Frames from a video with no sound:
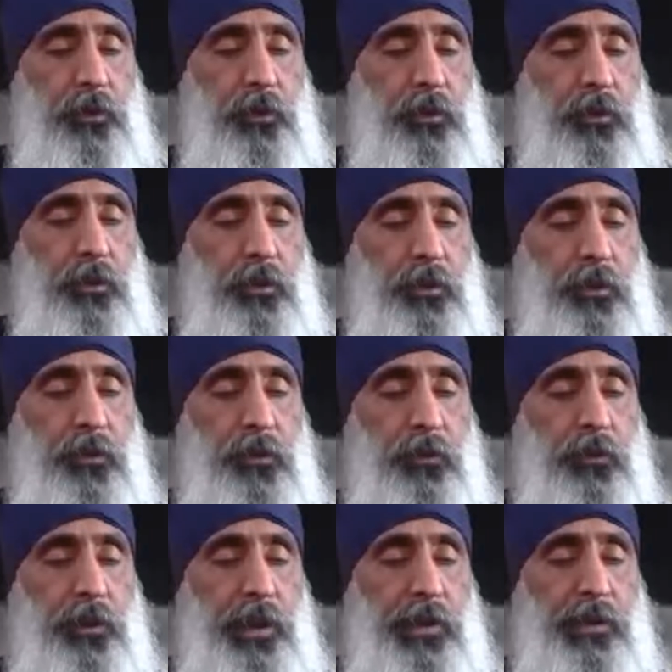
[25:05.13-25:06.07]
On your
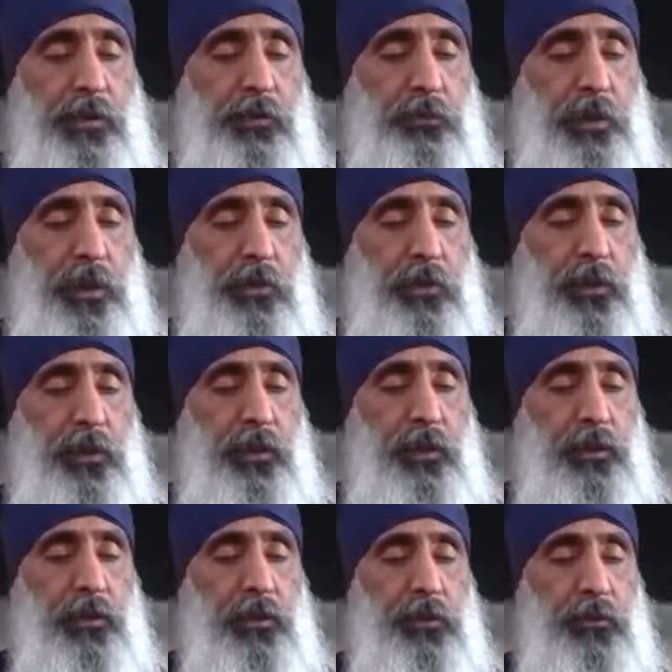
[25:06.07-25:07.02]
next breath in,
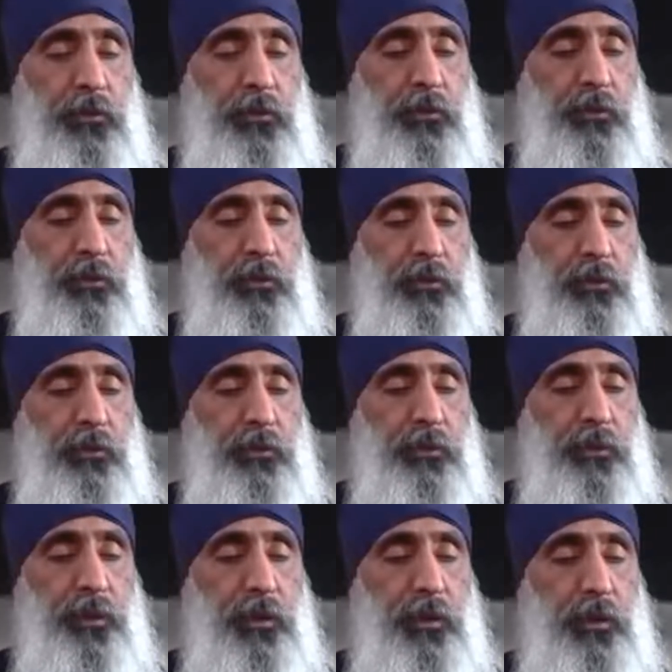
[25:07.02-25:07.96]

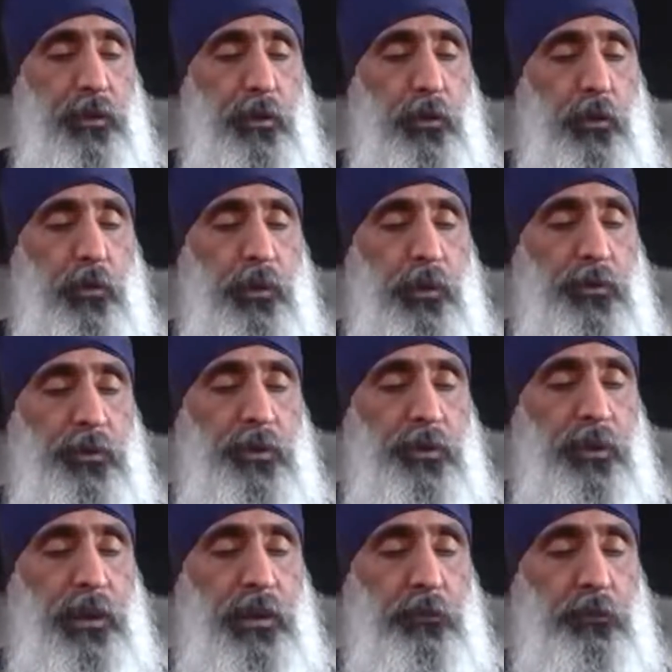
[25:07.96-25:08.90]
once
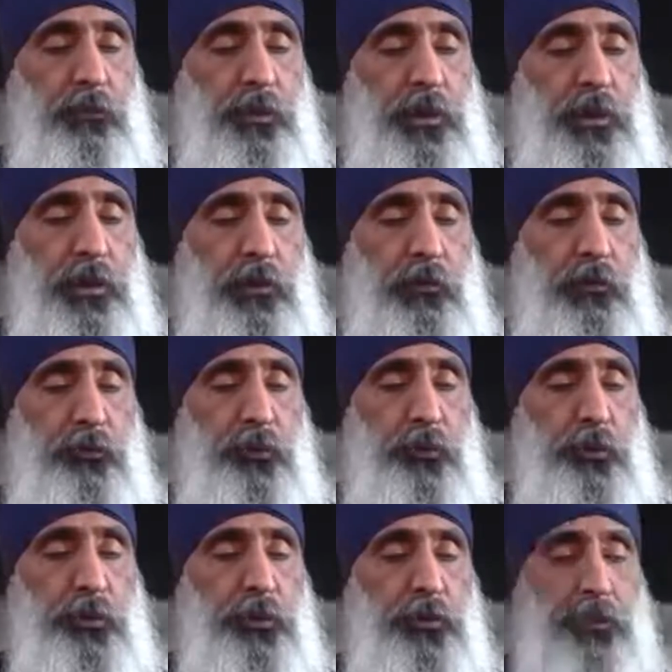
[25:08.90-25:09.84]
again bring your
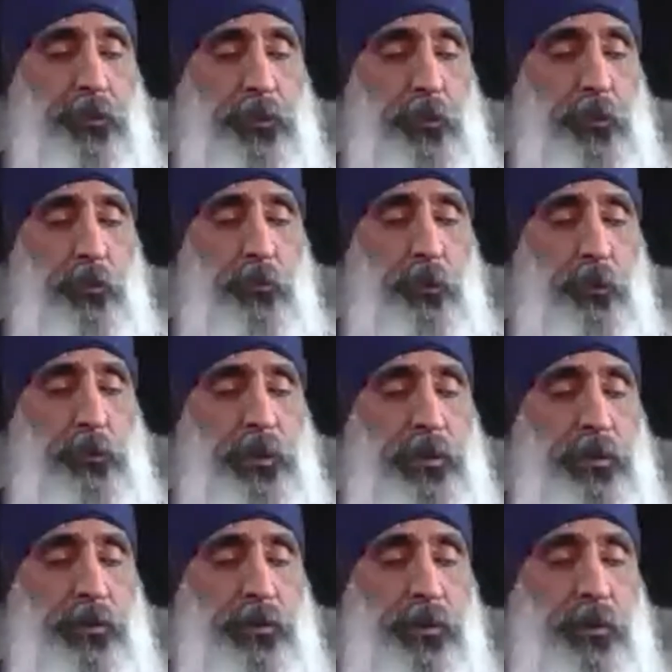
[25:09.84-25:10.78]
focus to your body
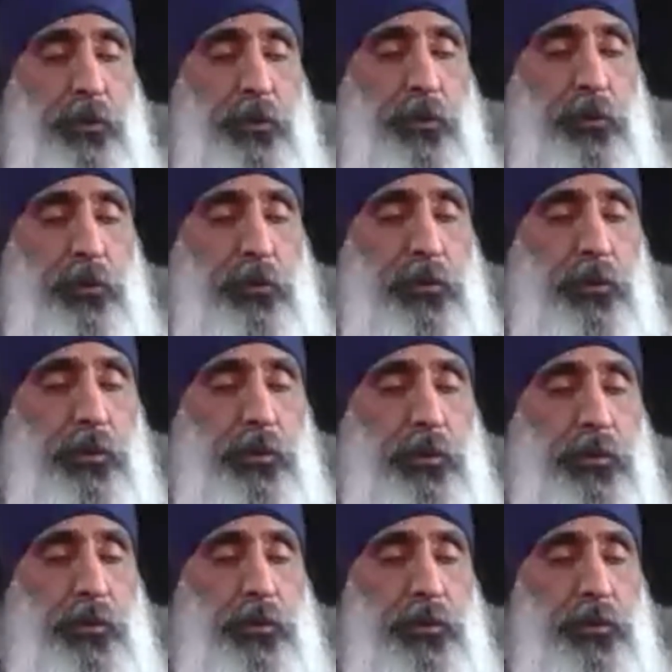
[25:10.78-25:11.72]
as a whole,
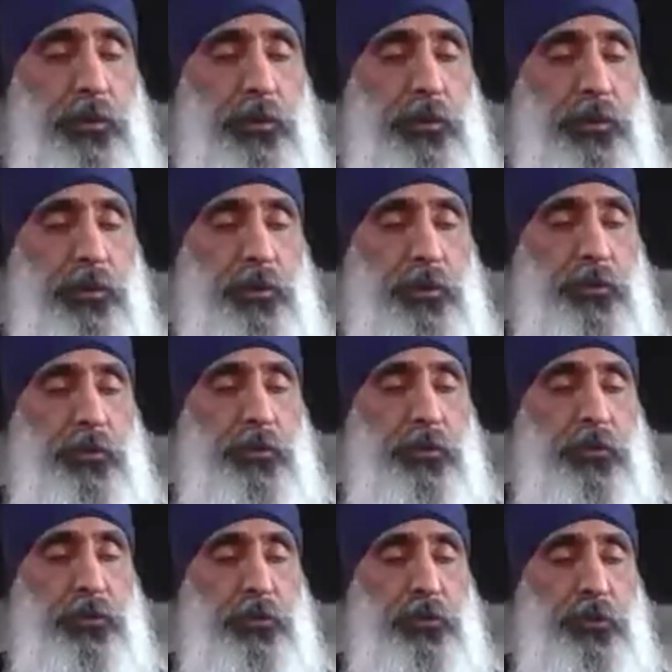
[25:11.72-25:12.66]
just
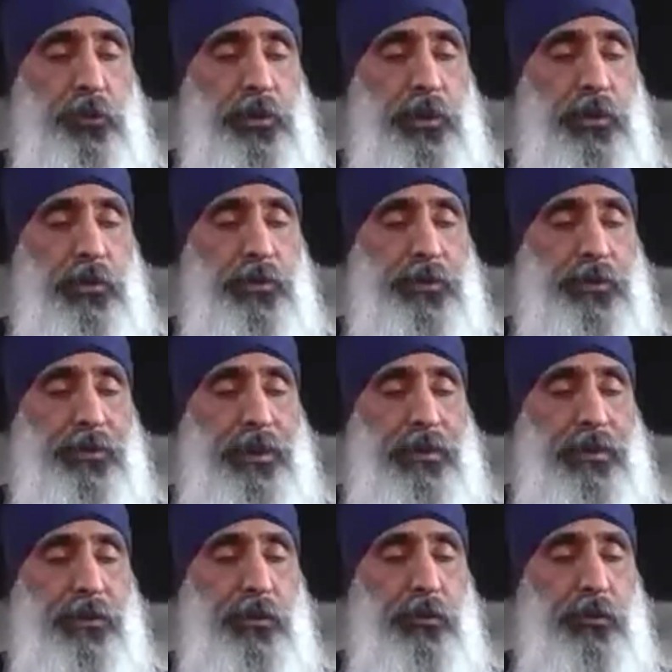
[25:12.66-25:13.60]
so you get a
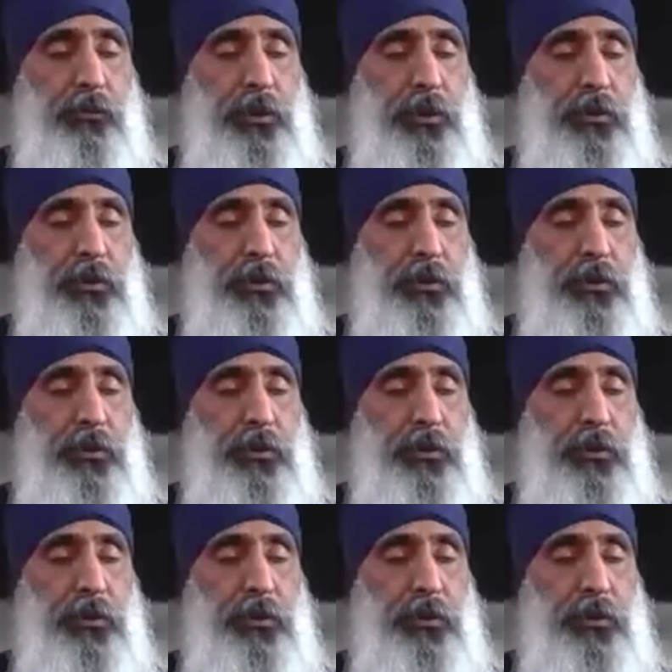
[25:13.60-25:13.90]
sense of it.